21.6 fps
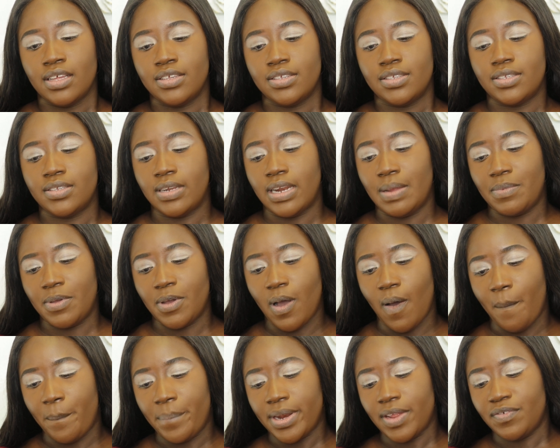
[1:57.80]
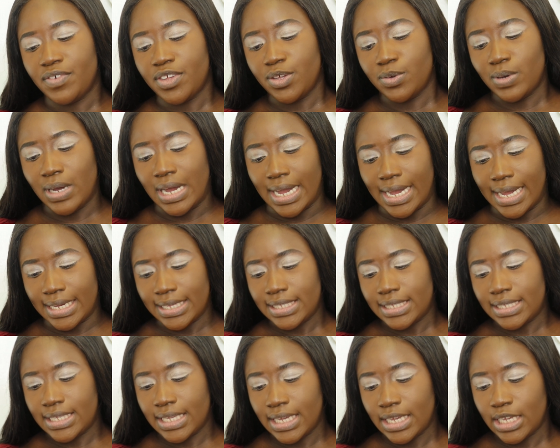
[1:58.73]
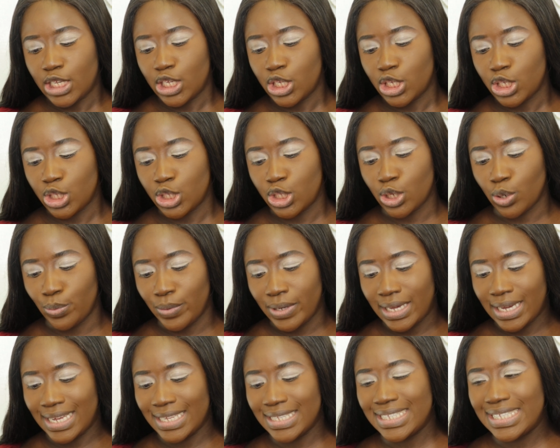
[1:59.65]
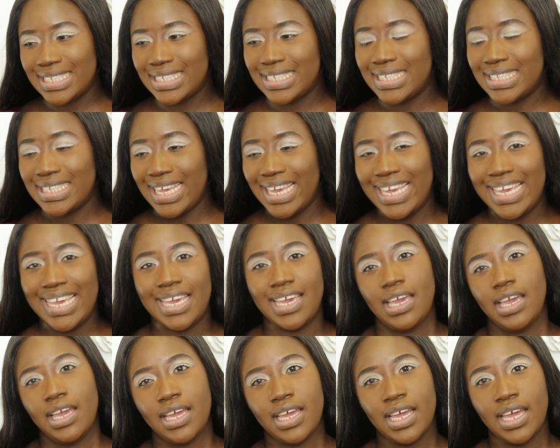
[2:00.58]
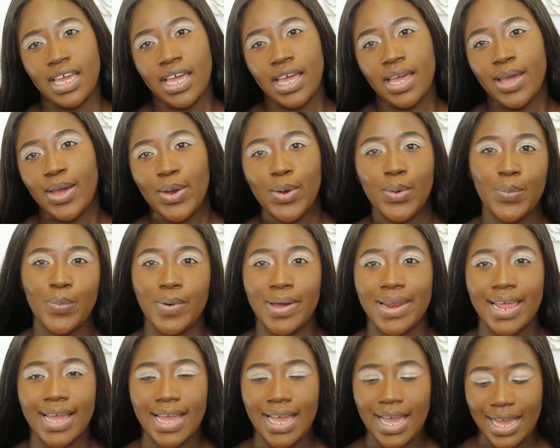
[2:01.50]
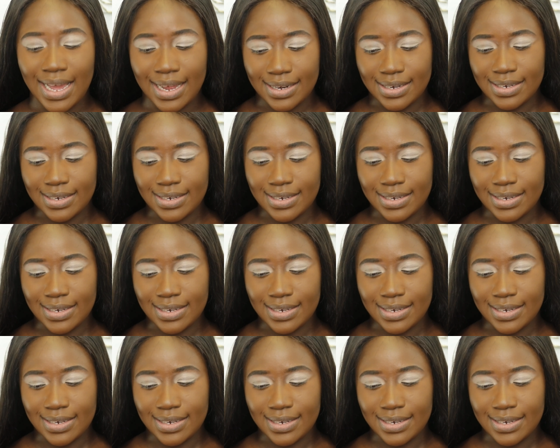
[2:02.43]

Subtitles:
So let me open it for you guys so we can see what I got.